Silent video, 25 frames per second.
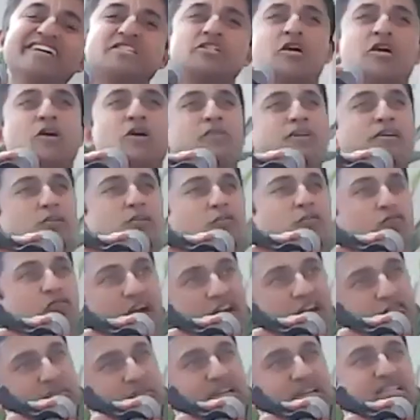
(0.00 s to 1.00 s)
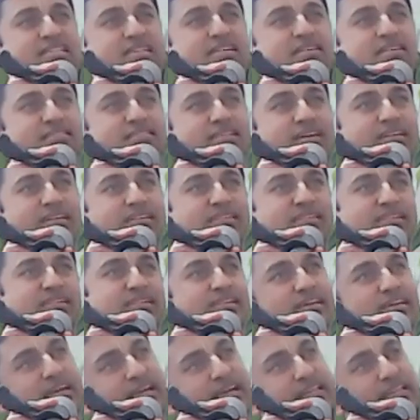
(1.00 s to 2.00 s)
Chalo, we'll do 5 minutes kirtan
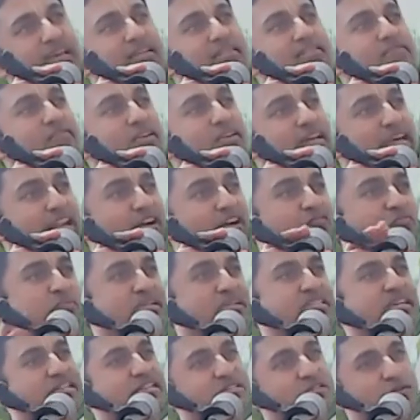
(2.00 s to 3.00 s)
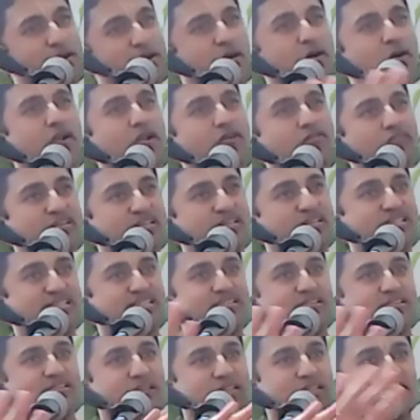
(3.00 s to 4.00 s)
and then we can have prasad. So all of
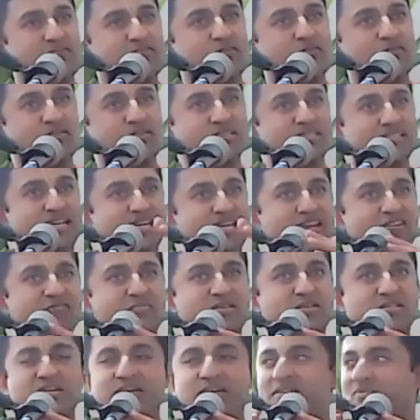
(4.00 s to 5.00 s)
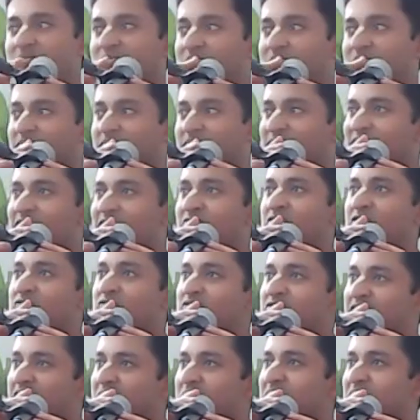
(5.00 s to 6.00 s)
us, all the devotees can have prasad.
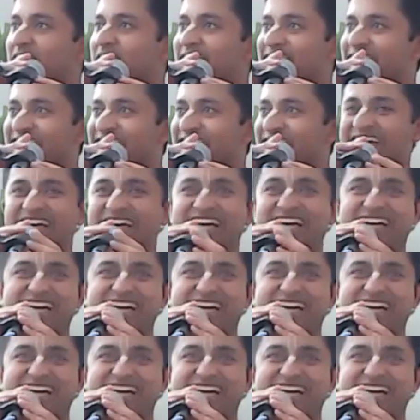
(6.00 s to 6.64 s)
15 minutes.